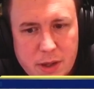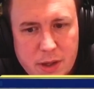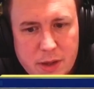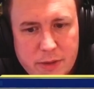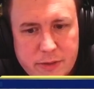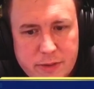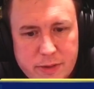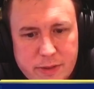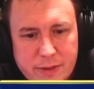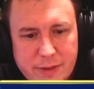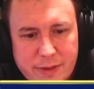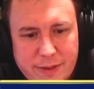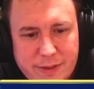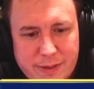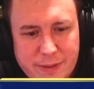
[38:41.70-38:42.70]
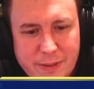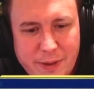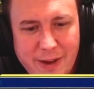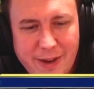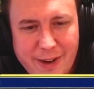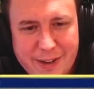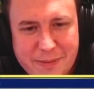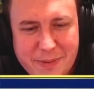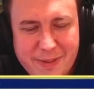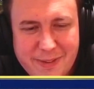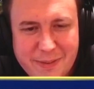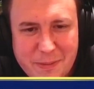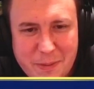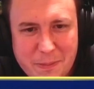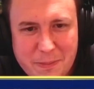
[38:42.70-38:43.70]
So this, I suppose
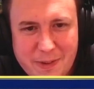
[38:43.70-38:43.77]
the problem